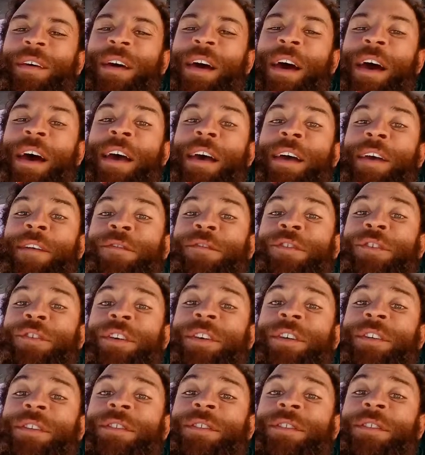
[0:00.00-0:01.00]
have
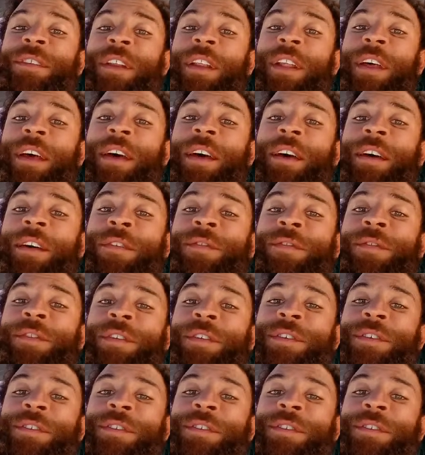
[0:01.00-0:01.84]
just left